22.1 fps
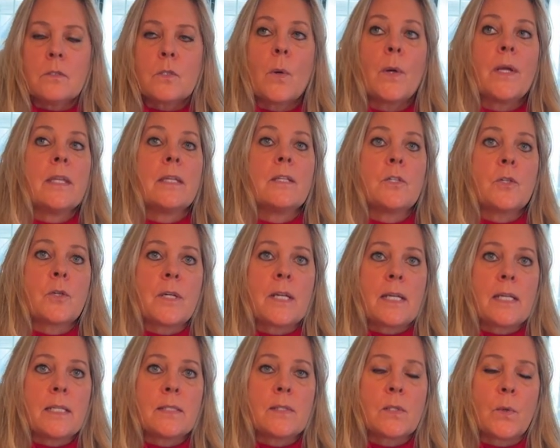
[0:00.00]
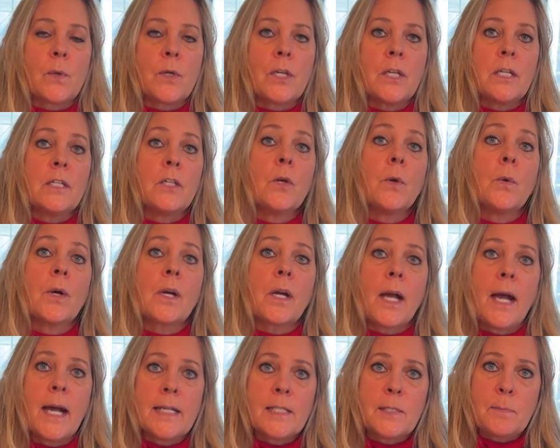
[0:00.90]
toiletries or in your
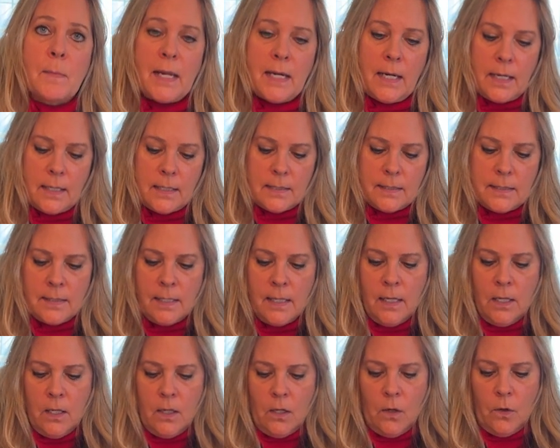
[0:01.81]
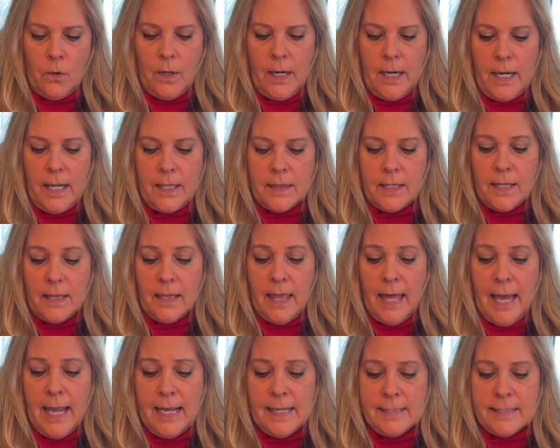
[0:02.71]
cosmetics. All right, and the
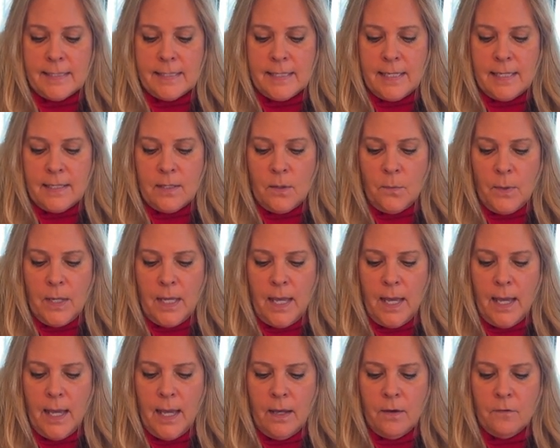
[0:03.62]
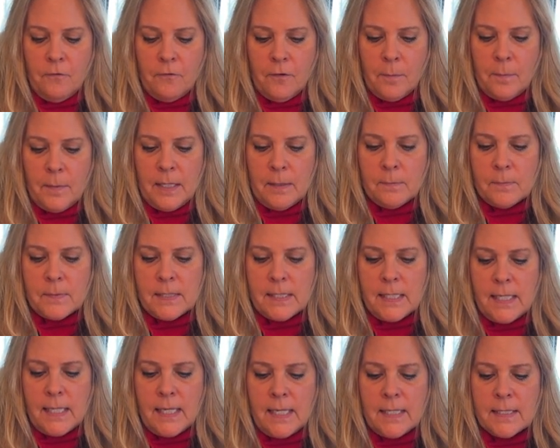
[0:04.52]
last thing that we have from
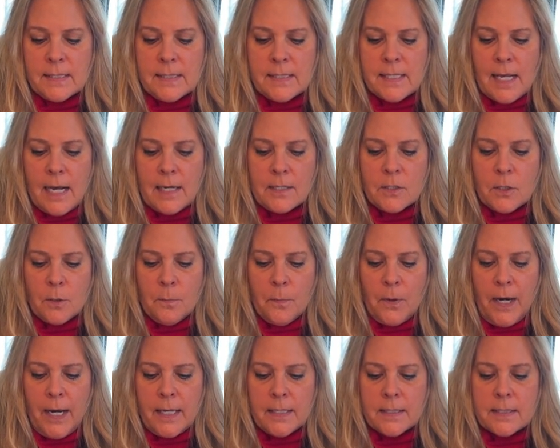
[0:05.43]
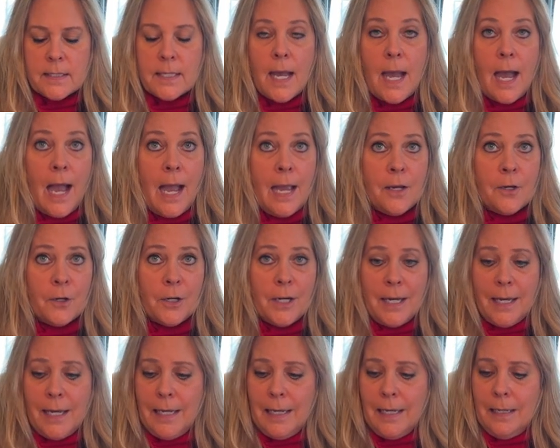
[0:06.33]
Ipsy is Dr. Brandt eye
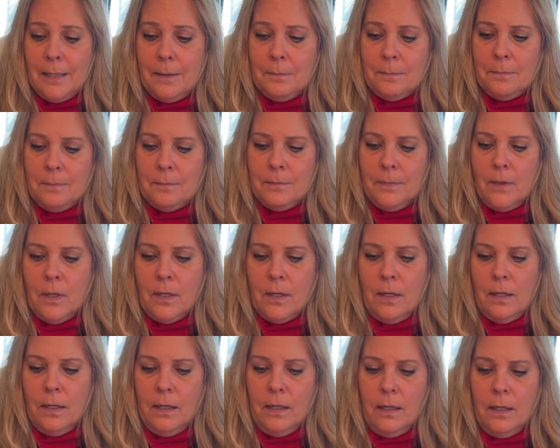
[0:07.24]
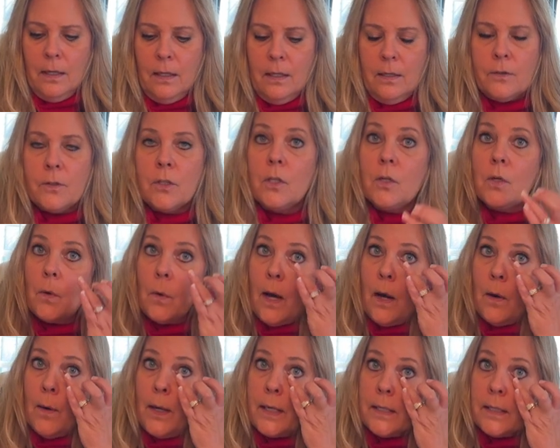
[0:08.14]
cream. Oh, you know
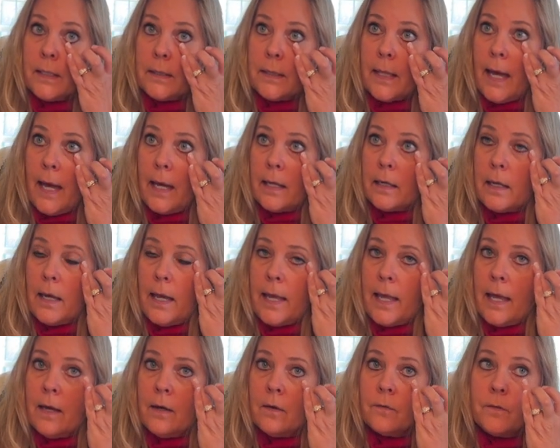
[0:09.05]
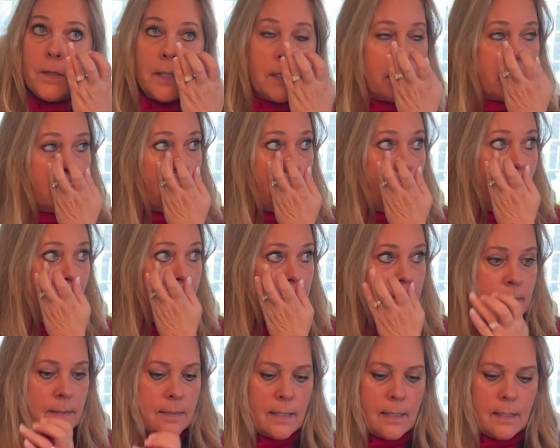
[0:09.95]
how I need that. I have these
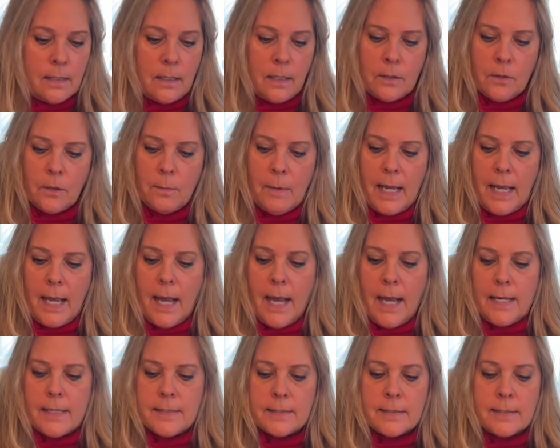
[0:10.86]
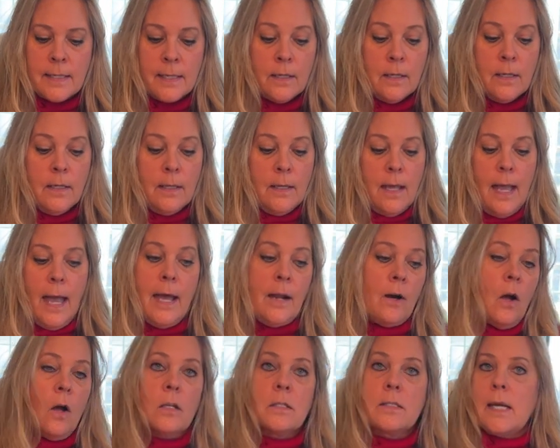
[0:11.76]
bags under my eyes
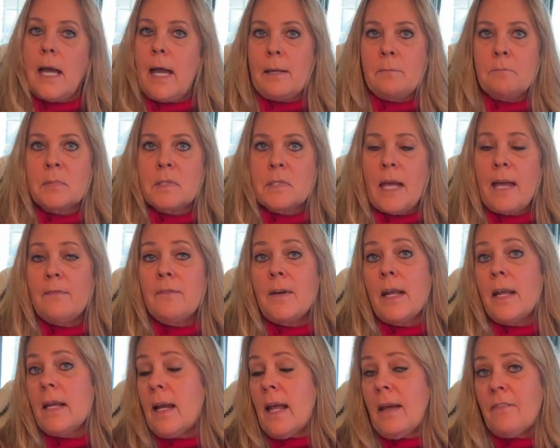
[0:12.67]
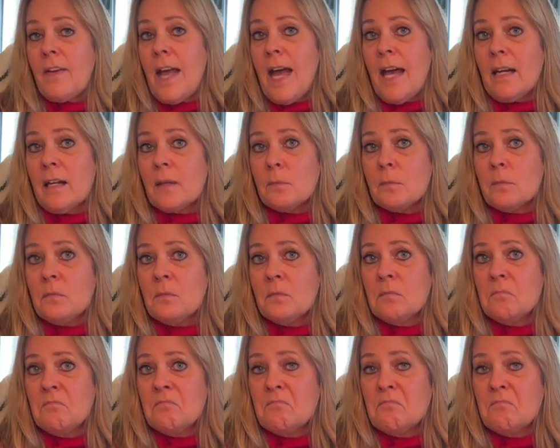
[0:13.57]
at all times. I've had them